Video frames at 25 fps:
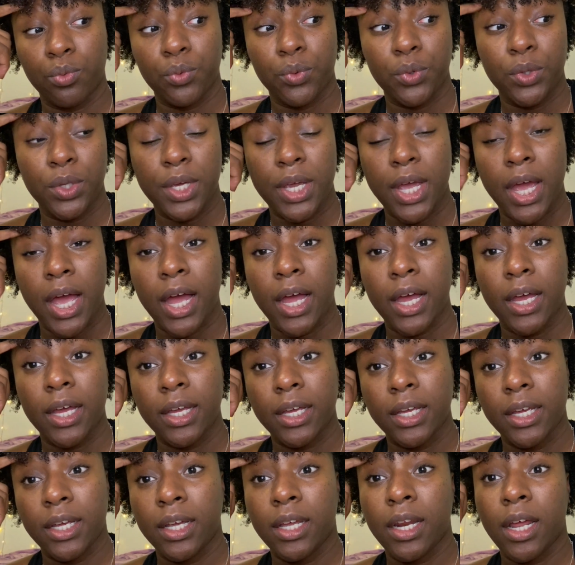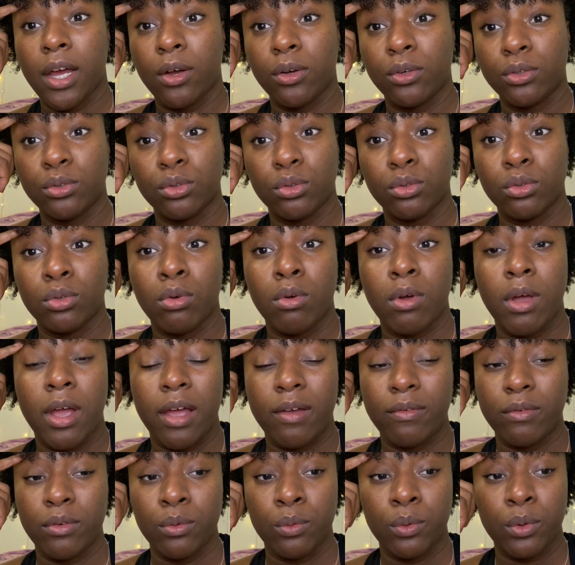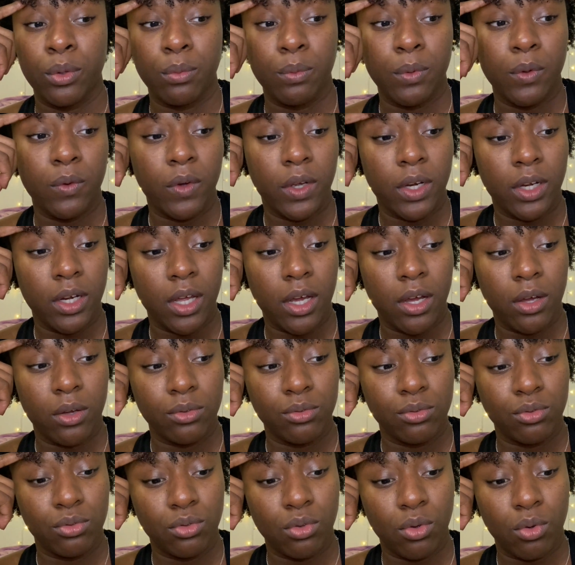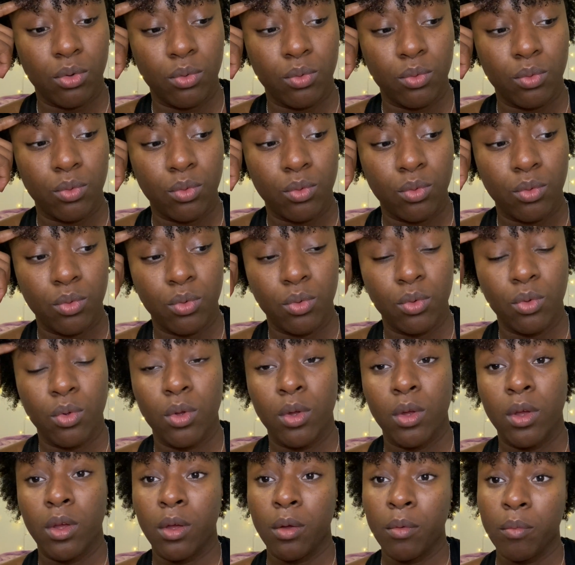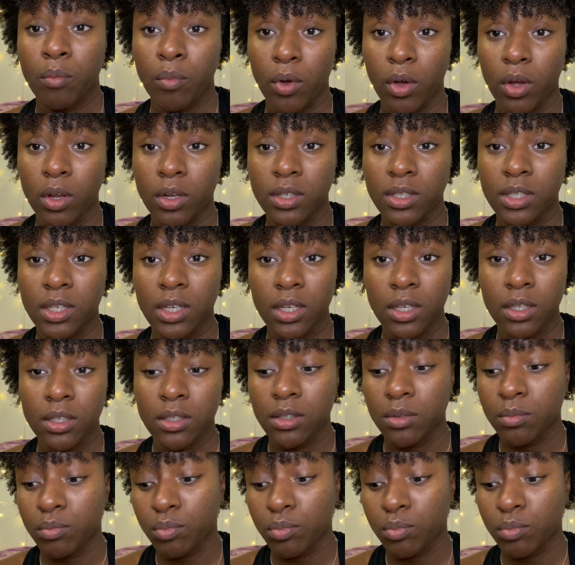yeah, and I also don't have it with me right now, so Pond's it is.